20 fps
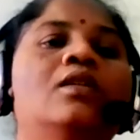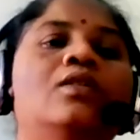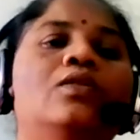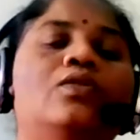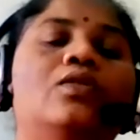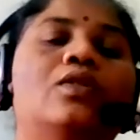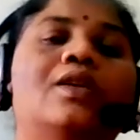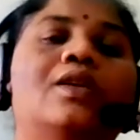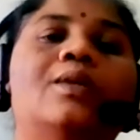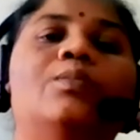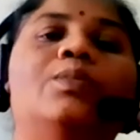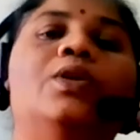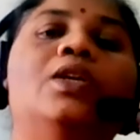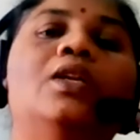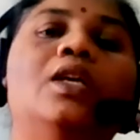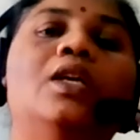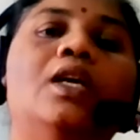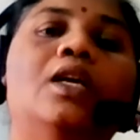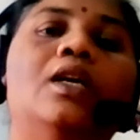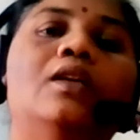to
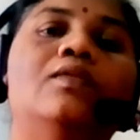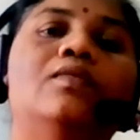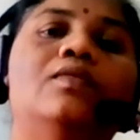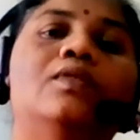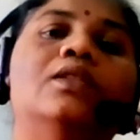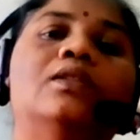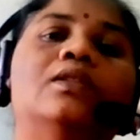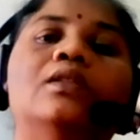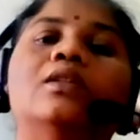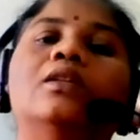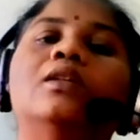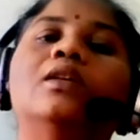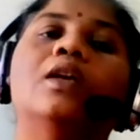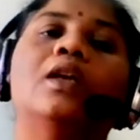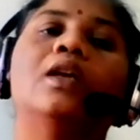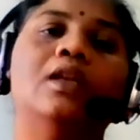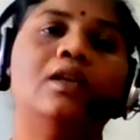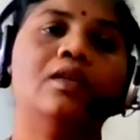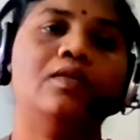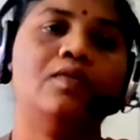communicate with the
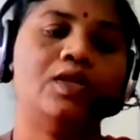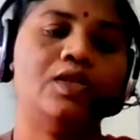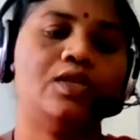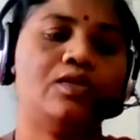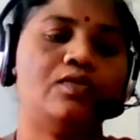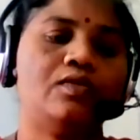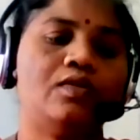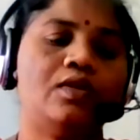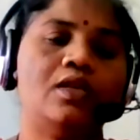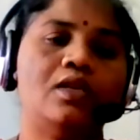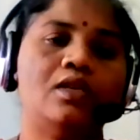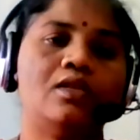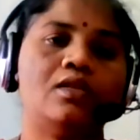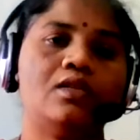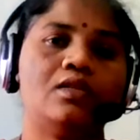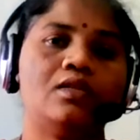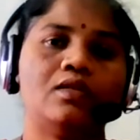individuals,